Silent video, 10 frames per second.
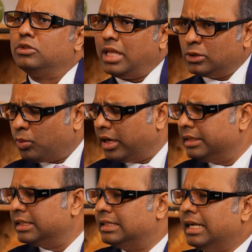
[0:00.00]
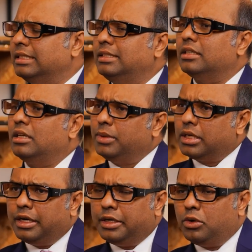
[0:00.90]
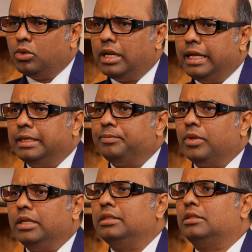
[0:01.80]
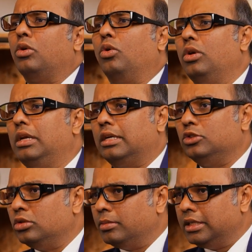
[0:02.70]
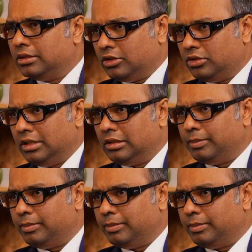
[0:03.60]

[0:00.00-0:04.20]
So that's one. The second sector that we continue to like is the whole consumer discretionary